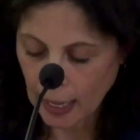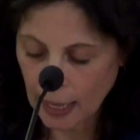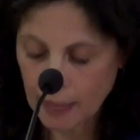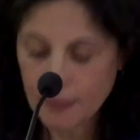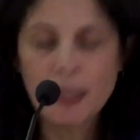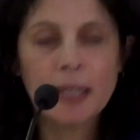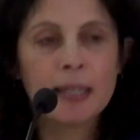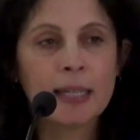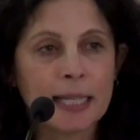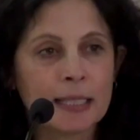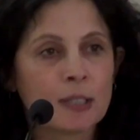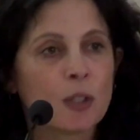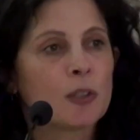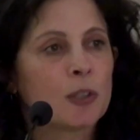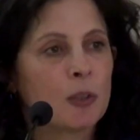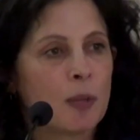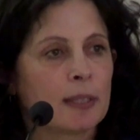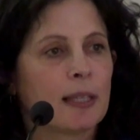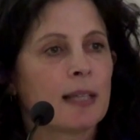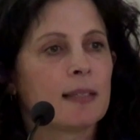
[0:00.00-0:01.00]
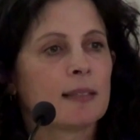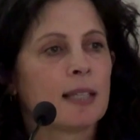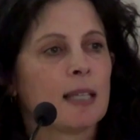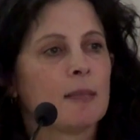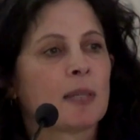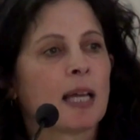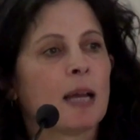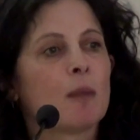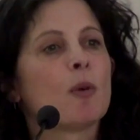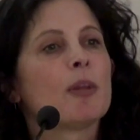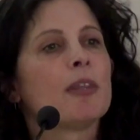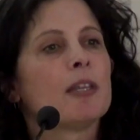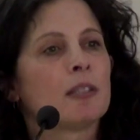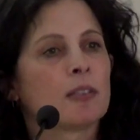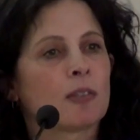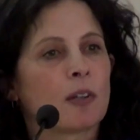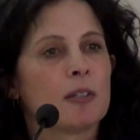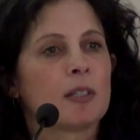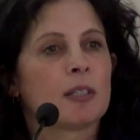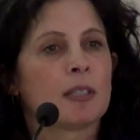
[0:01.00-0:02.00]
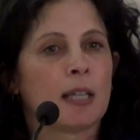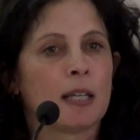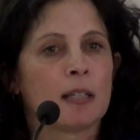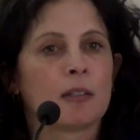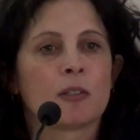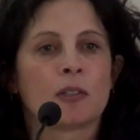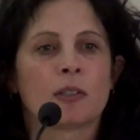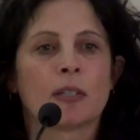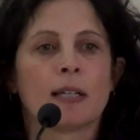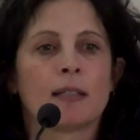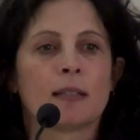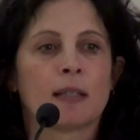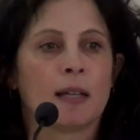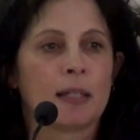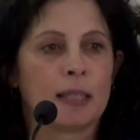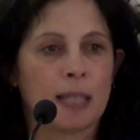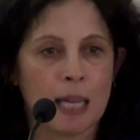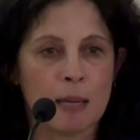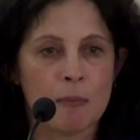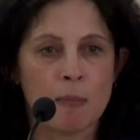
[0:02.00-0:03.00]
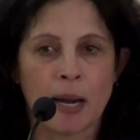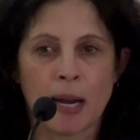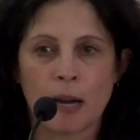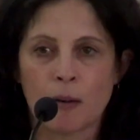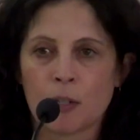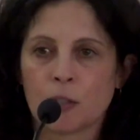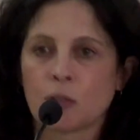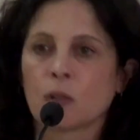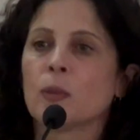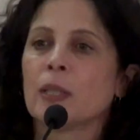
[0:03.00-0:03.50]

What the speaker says: And then it's also at that same time where they start setting their sights on gay marriage.